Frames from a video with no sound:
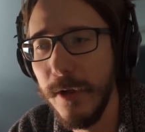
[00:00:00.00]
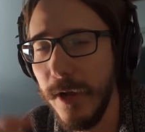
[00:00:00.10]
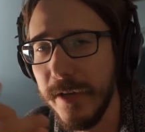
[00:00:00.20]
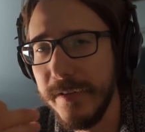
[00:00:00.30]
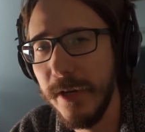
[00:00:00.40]

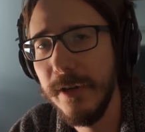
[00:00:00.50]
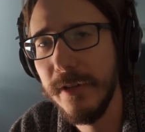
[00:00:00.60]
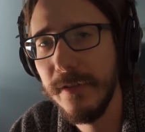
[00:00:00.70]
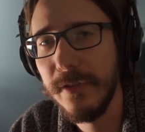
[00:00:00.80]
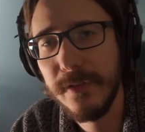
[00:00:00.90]

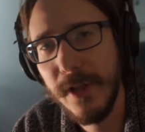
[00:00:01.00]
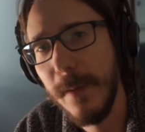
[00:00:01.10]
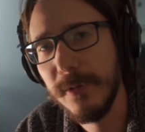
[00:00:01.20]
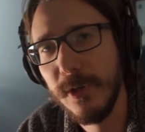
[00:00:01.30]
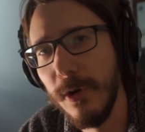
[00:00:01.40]
Ontarians
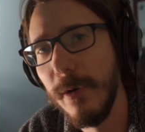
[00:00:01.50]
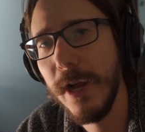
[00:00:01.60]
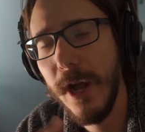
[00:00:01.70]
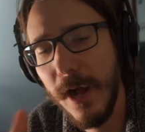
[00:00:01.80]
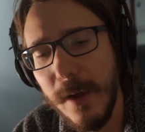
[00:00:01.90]
stopped growing
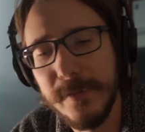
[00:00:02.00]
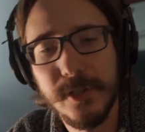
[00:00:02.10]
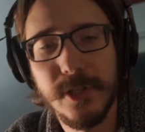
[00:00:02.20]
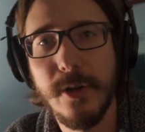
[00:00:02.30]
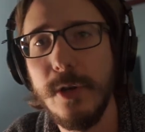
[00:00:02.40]
hops, they
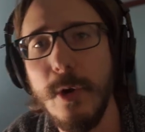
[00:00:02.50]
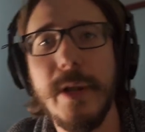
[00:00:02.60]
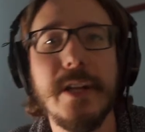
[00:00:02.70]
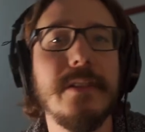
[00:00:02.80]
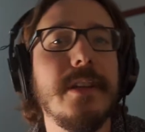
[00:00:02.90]
started
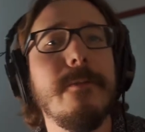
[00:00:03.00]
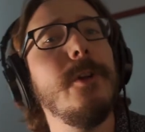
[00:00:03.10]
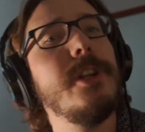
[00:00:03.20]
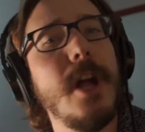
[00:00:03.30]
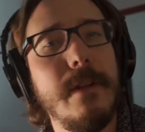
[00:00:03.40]
growing
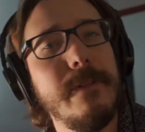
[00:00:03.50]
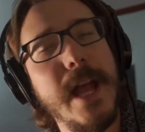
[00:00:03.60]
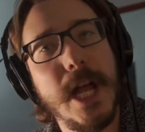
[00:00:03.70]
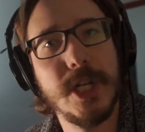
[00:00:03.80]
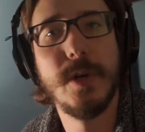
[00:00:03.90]
different kind of
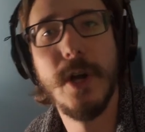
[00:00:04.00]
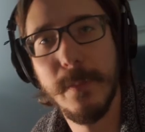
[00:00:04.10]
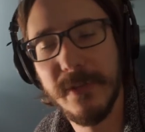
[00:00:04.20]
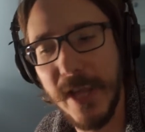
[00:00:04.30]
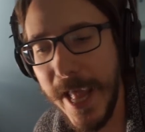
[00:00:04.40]
cash
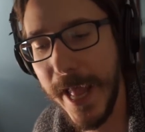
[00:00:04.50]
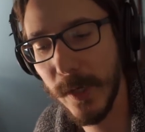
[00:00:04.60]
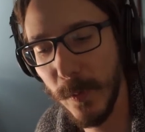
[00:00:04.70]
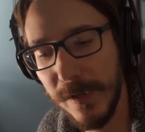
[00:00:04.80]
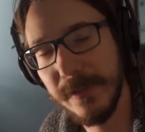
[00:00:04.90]
crops,
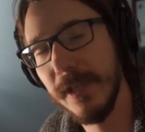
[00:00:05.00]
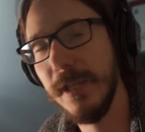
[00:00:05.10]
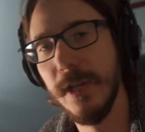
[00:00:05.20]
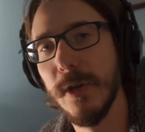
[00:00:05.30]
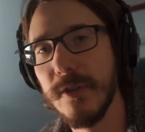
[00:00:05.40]
and with the
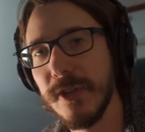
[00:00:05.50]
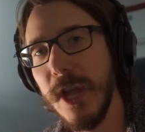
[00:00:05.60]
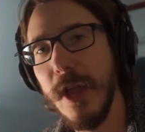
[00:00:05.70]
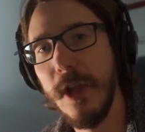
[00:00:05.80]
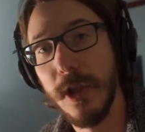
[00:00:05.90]
years,
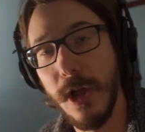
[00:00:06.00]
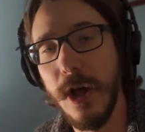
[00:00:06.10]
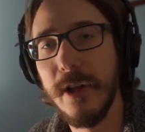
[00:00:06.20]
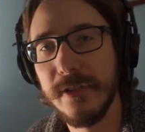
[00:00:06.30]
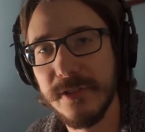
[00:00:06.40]

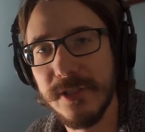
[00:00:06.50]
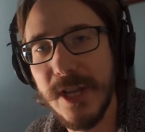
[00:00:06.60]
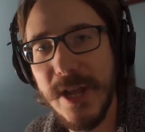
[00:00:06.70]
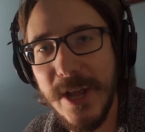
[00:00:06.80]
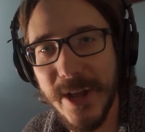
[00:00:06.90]
lost
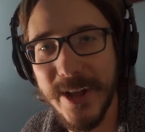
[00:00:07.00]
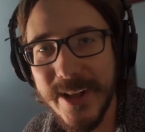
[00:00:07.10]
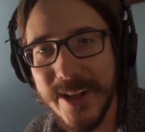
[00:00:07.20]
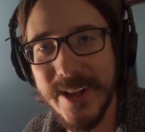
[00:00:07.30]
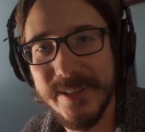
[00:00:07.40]

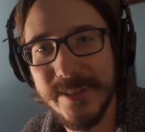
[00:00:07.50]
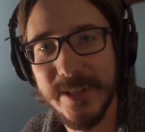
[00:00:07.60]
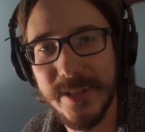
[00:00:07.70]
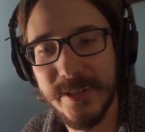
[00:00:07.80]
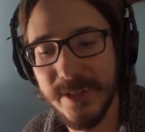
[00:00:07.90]

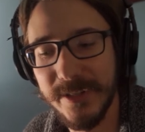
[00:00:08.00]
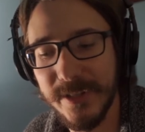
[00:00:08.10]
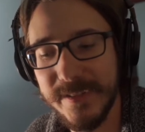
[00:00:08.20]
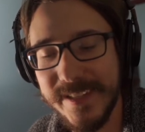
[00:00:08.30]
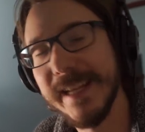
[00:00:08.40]

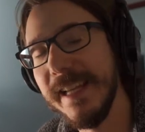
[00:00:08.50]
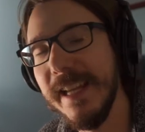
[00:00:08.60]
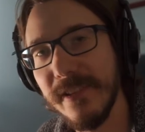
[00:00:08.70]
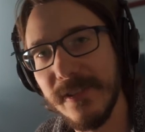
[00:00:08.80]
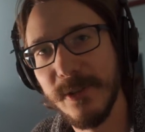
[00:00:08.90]
the
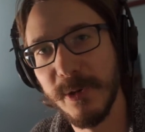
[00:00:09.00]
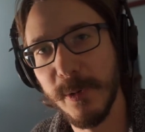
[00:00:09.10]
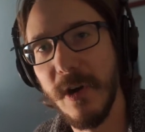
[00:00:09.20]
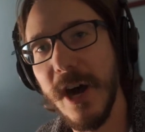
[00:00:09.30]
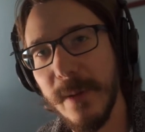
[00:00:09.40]
techniques to
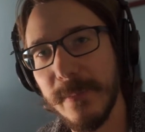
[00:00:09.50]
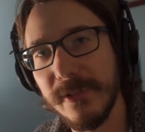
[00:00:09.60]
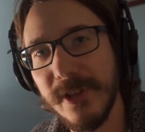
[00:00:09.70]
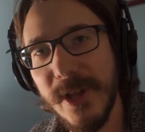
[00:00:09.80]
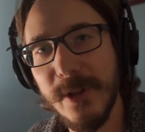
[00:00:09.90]
grow
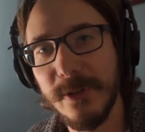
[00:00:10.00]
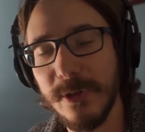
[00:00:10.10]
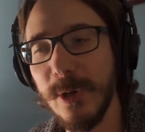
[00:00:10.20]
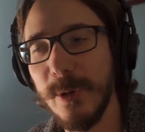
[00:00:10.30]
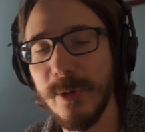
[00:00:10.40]
hops.
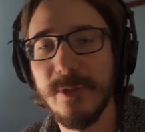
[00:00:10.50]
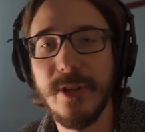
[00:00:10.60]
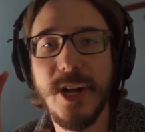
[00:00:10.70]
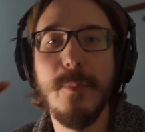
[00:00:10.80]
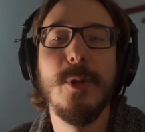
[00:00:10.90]
So there's
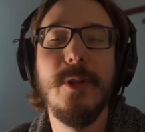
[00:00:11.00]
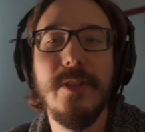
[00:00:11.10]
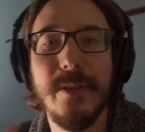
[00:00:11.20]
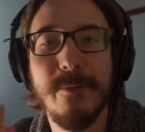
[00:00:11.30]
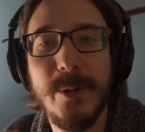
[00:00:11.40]
a
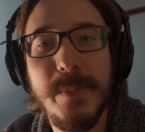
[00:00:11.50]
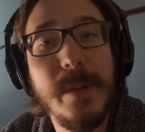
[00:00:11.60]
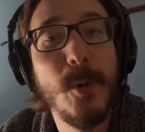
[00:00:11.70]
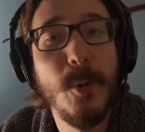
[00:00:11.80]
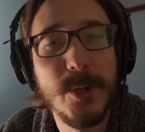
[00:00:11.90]
couple different
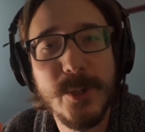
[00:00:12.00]
people who are